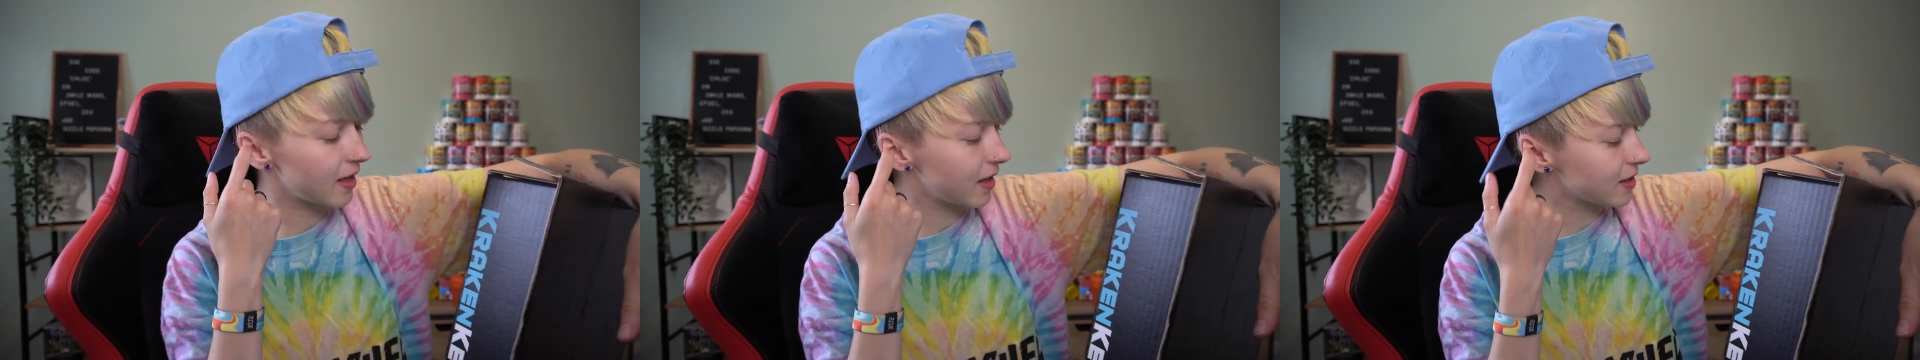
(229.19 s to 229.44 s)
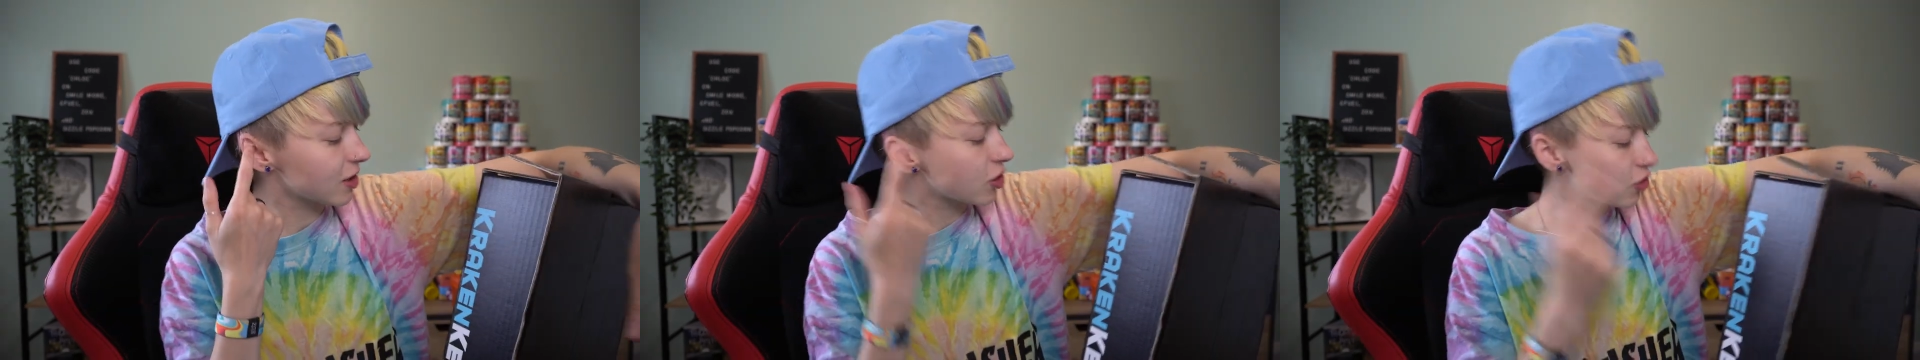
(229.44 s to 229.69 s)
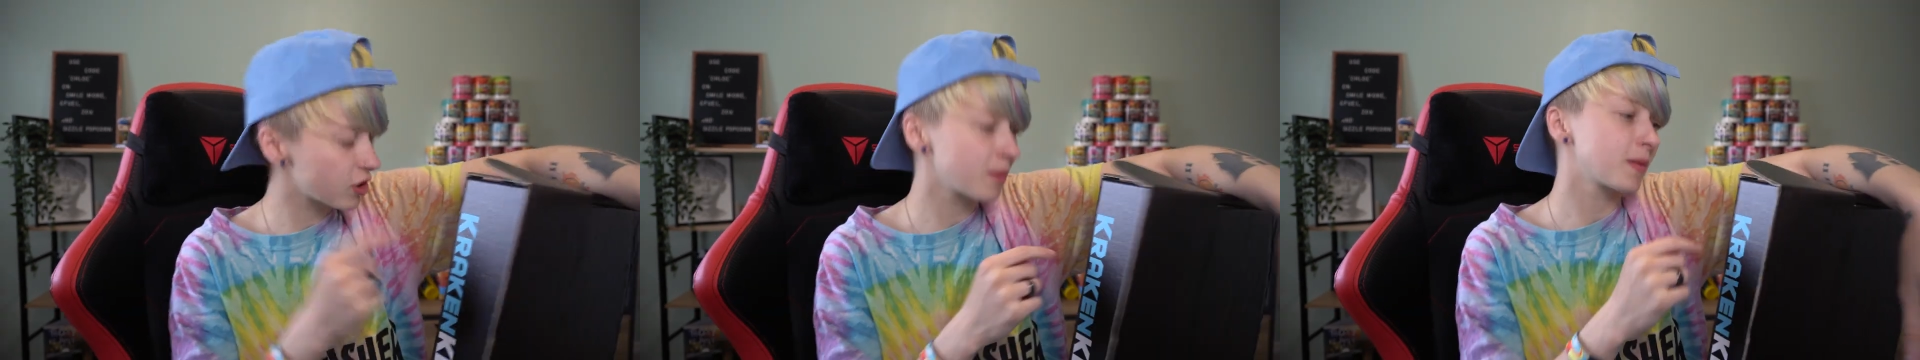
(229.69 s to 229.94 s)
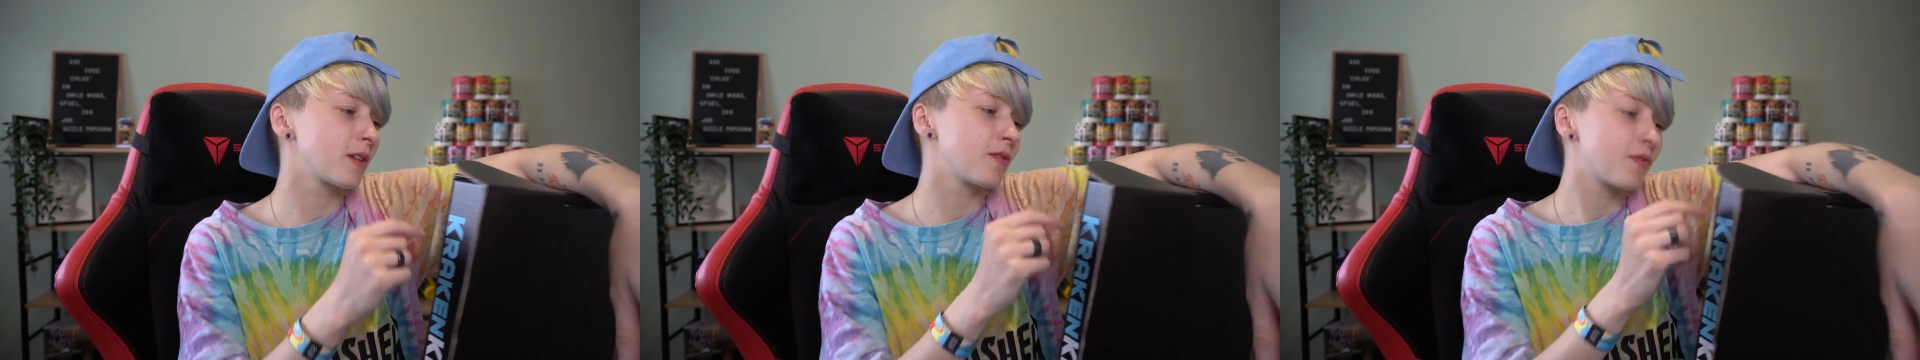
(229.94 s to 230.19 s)
It's
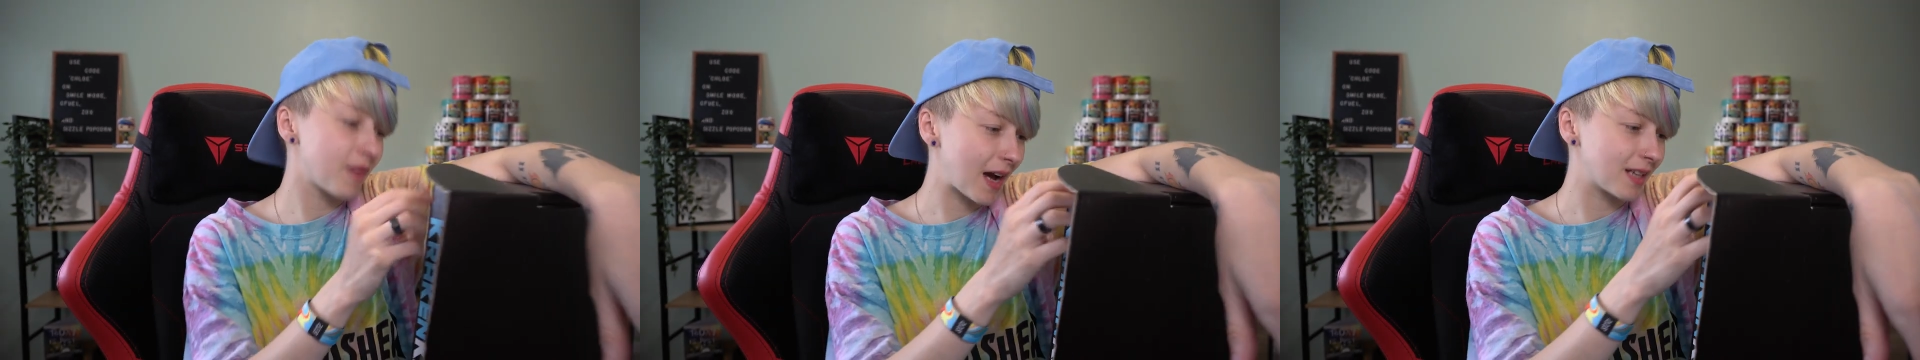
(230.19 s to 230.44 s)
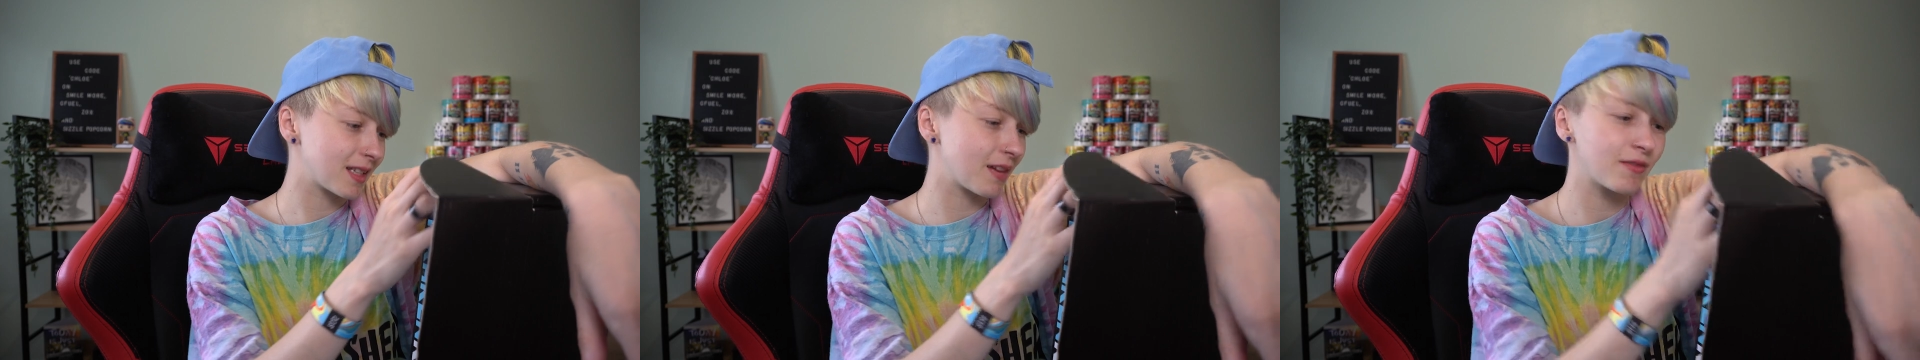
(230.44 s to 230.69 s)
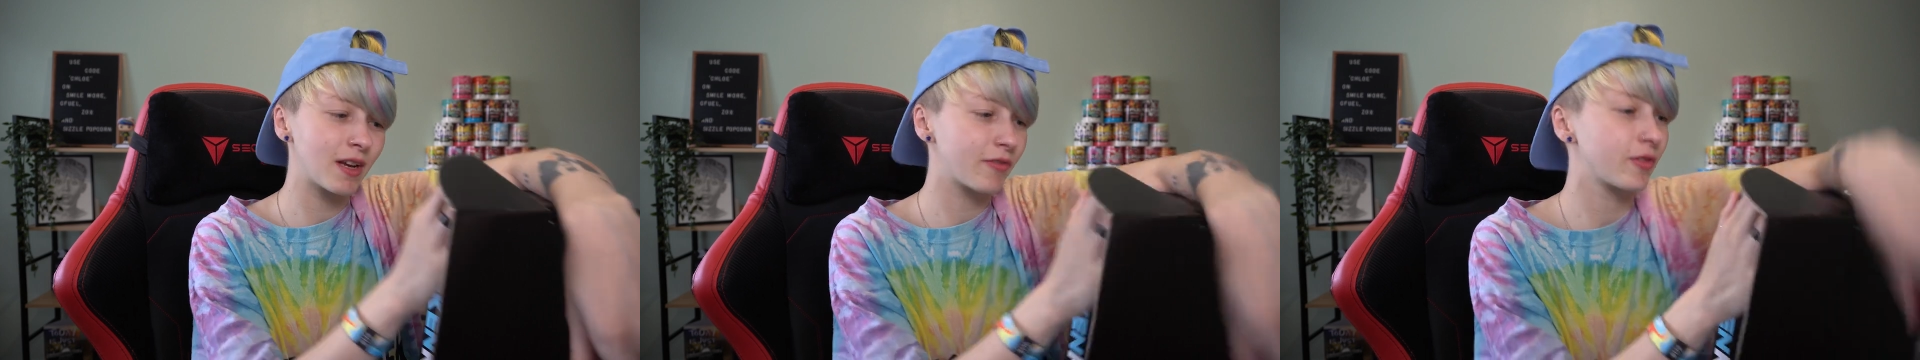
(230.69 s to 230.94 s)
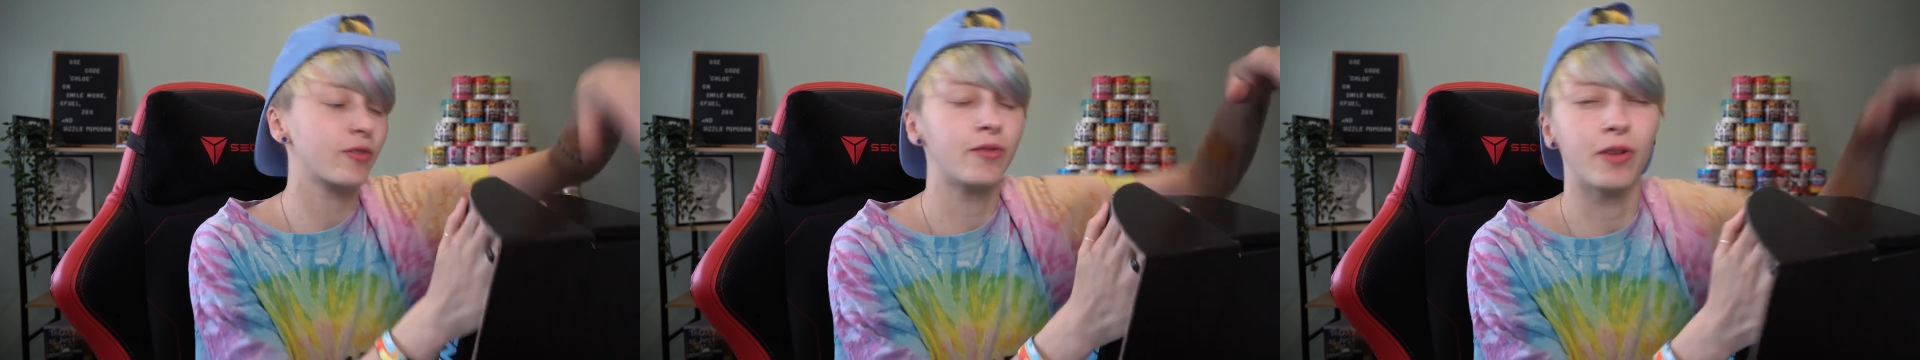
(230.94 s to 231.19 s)
extremely fast. I've
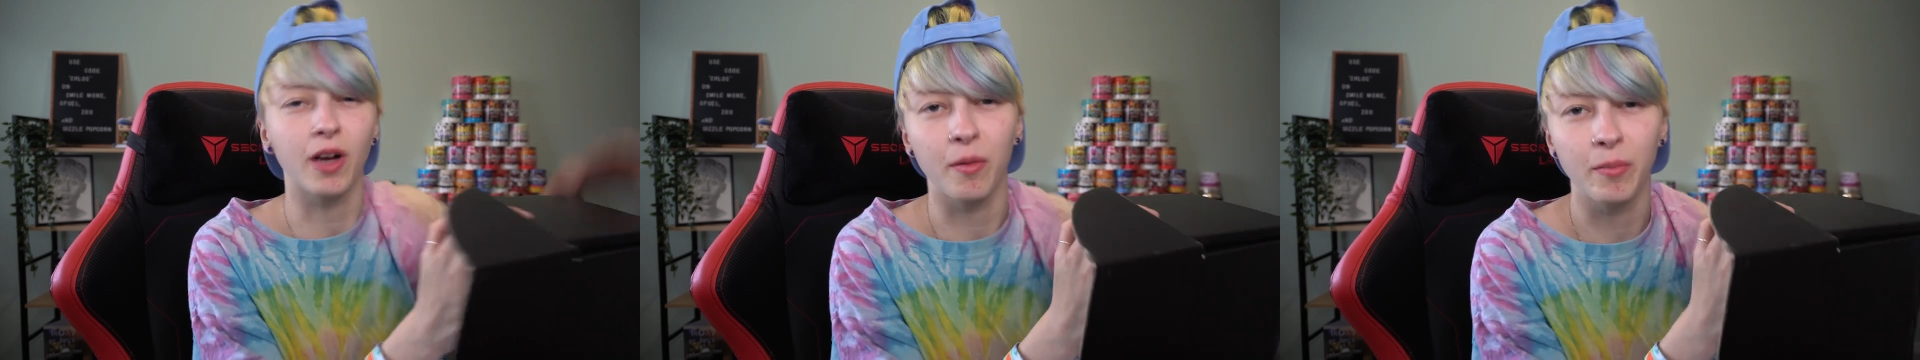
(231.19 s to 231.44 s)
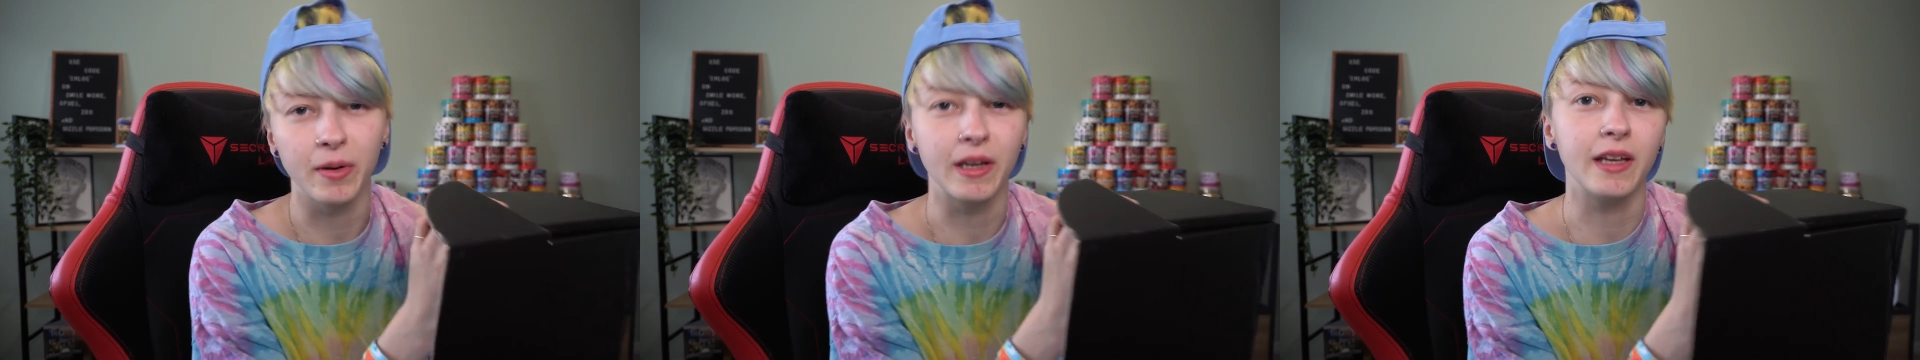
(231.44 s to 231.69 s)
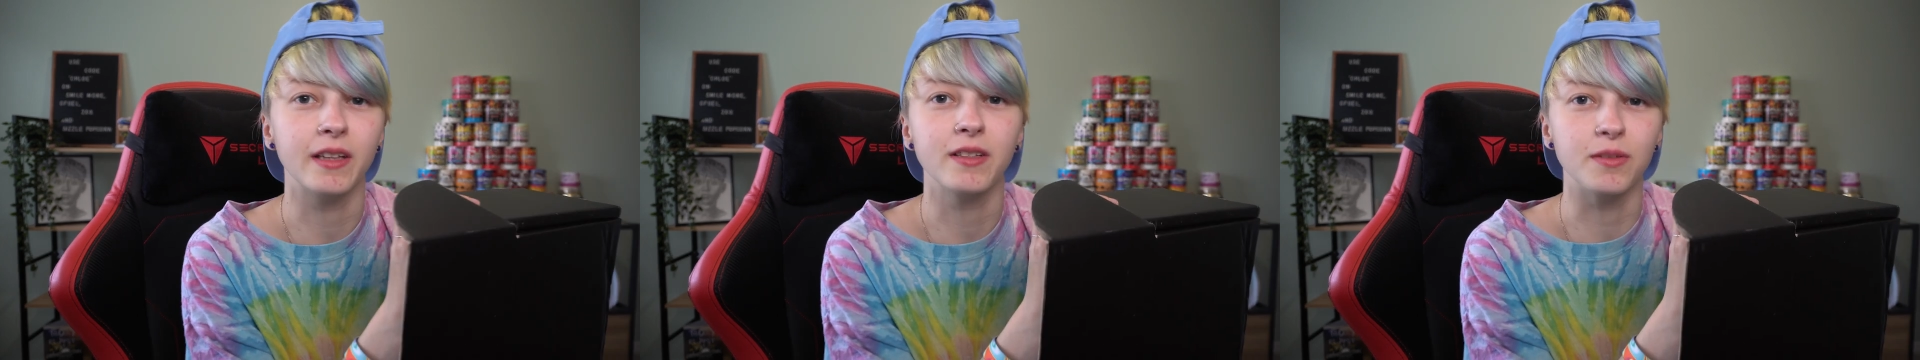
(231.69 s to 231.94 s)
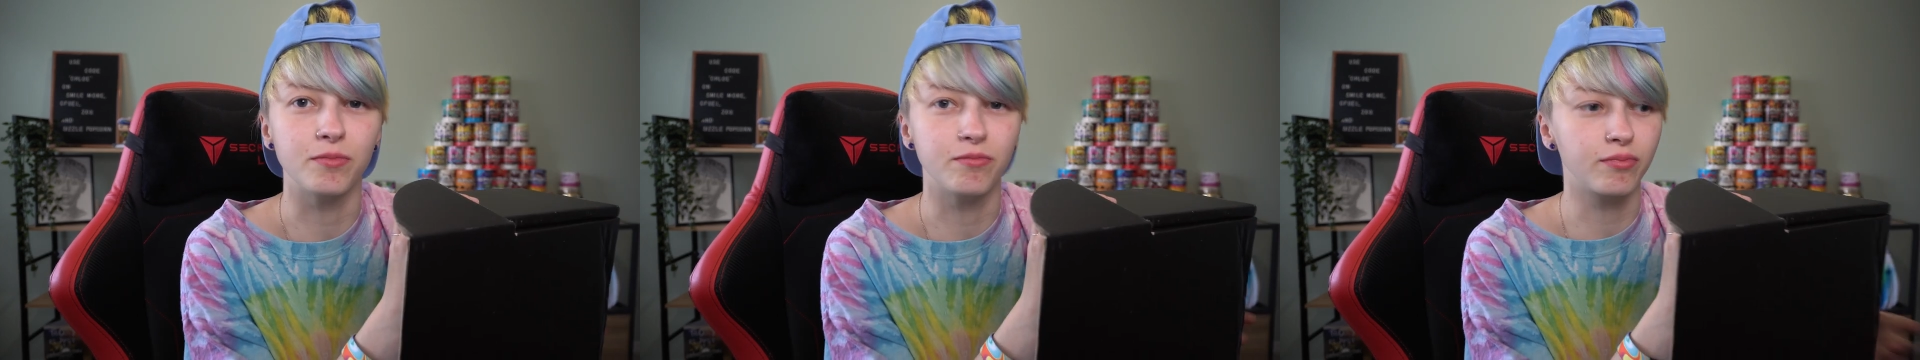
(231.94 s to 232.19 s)
never known a company to